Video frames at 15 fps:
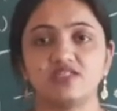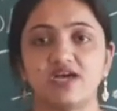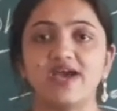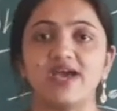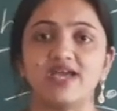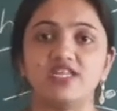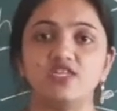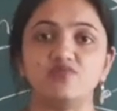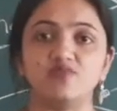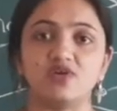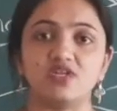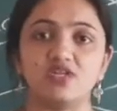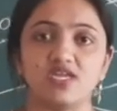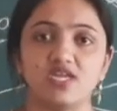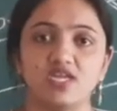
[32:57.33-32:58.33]
animal
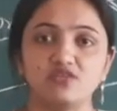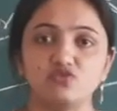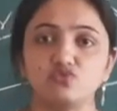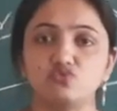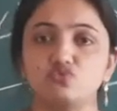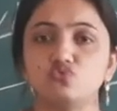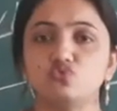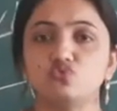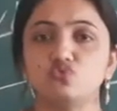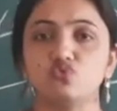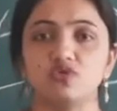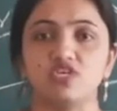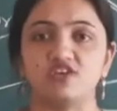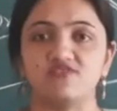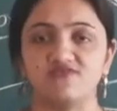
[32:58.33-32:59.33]
into two
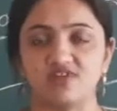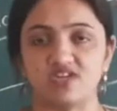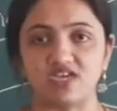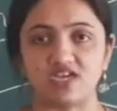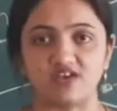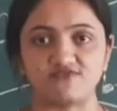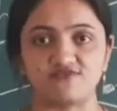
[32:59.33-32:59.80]
equal halves.